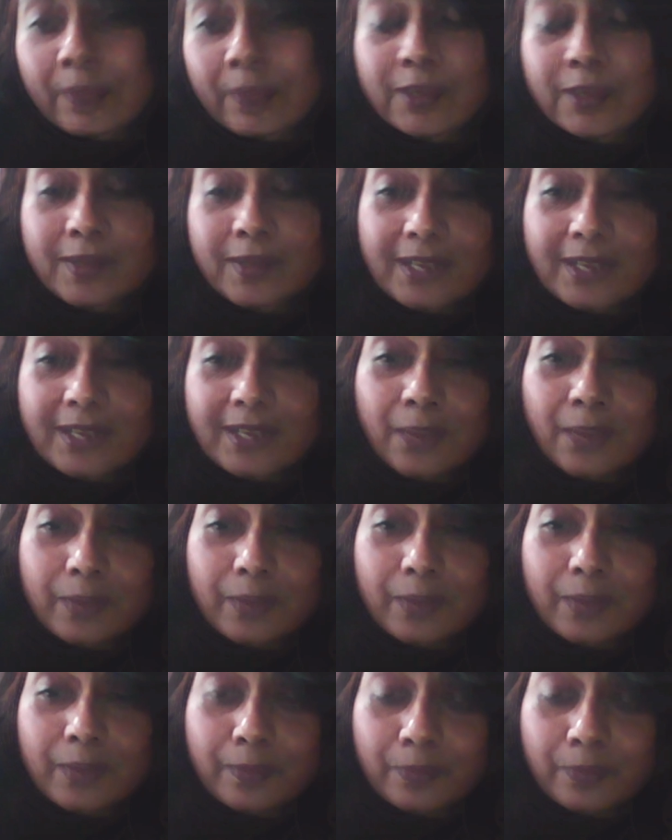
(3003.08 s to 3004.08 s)
going to stay with
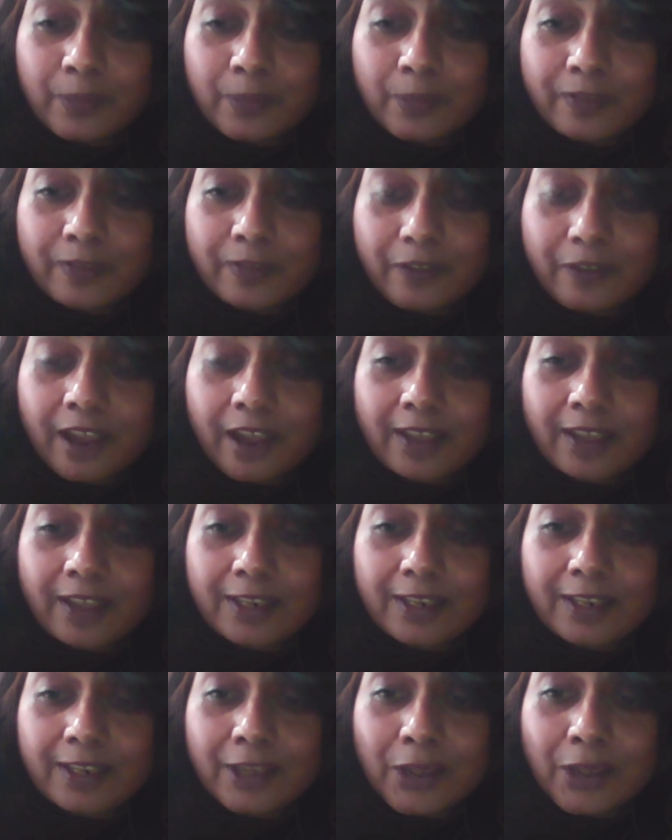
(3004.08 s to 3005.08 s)
a, with a friend
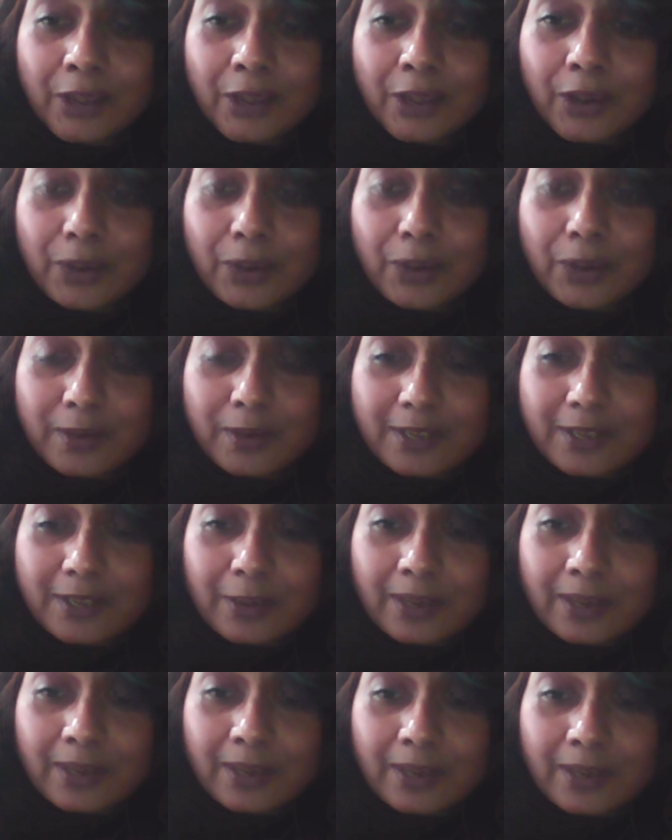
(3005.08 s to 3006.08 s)
who was who
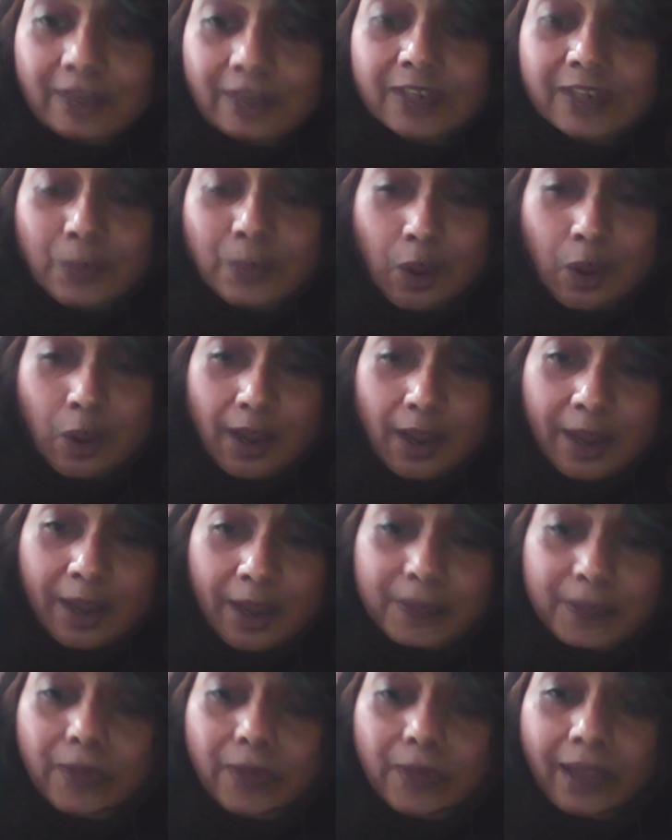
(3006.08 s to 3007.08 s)
lived in a walk up,
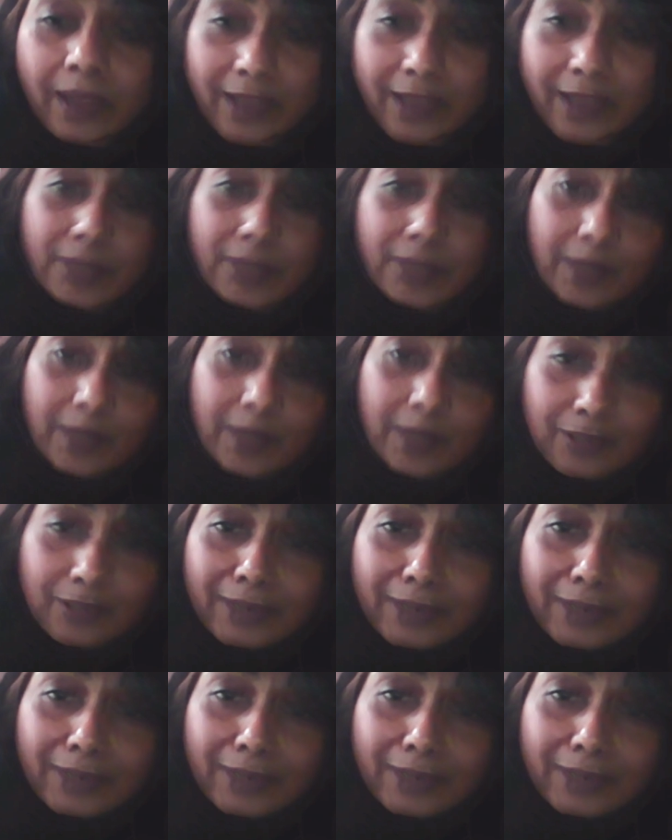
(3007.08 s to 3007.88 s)
so I had to literally